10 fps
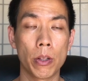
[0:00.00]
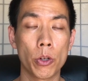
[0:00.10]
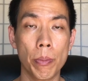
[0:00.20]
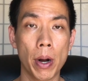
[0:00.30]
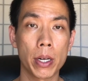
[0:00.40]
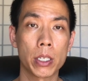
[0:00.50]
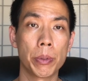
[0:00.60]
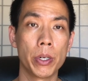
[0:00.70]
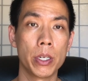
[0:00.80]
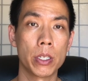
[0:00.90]
Through my
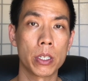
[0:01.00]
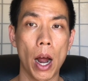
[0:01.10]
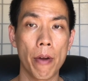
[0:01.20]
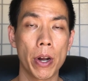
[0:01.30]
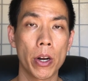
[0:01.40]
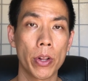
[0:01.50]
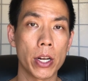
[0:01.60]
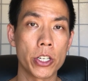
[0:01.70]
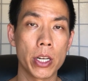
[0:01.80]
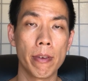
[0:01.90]
experience, I found out that
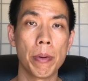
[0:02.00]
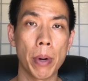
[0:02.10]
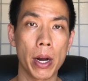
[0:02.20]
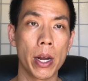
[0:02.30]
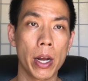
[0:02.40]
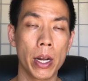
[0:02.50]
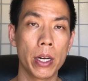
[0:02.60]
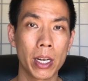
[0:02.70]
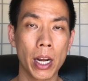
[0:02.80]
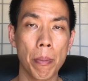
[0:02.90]
shaving my head
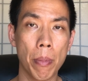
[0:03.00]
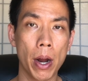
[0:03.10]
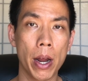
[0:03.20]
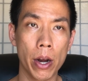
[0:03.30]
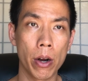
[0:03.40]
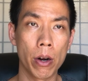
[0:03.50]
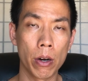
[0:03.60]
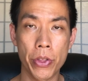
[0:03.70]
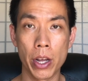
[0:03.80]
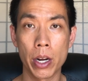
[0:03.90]
kept my hair
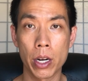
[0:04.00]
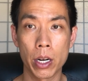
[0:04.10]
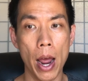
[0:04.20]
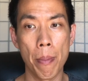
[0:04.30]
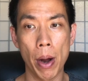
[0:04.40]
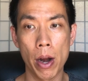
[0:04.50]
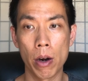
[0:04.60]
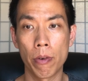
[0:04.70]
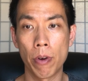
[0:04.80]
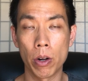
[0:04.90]
thick and my hair
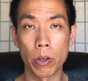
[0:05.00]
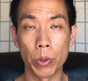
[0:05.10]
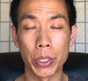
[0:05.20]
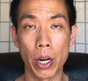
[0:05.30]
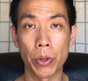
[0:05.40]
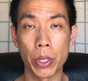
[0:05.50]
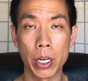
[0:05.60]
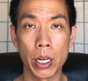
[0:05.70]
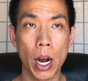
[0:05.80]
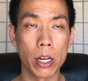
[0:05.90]
follicles
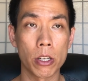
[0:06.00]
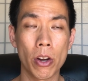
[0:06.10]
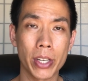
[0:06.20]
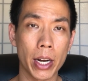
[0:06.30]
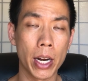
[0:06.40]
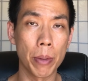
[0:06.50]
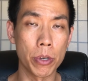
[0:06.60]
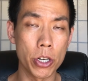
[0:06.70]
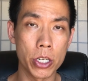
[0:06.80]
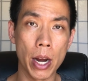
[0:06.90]
healthy as long as I kept
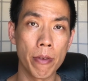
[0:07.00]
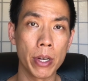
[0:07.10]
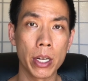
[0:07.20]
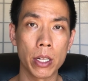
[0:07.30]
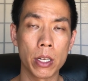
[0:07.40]
shaving it